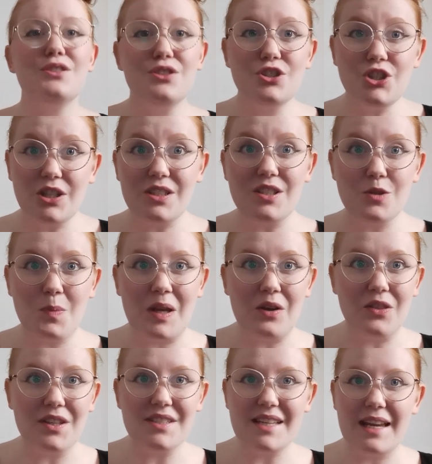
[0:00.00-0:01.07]
just to be
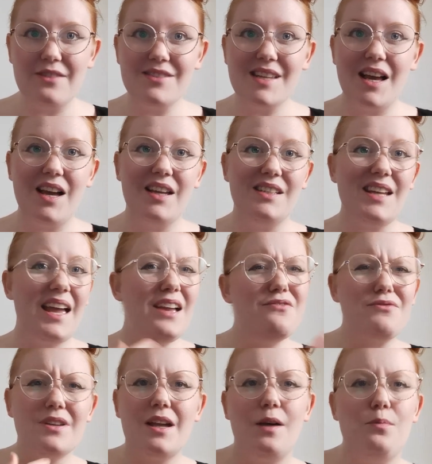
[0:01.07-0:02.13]
on the safe side
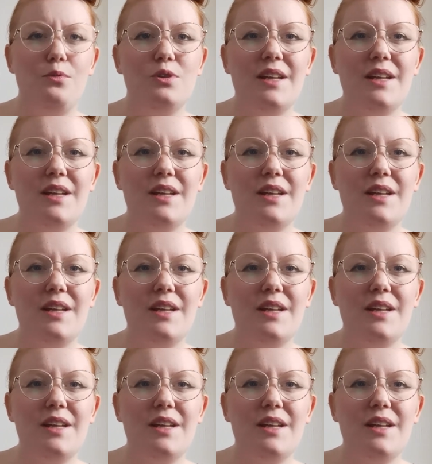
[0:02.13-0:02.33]
every couple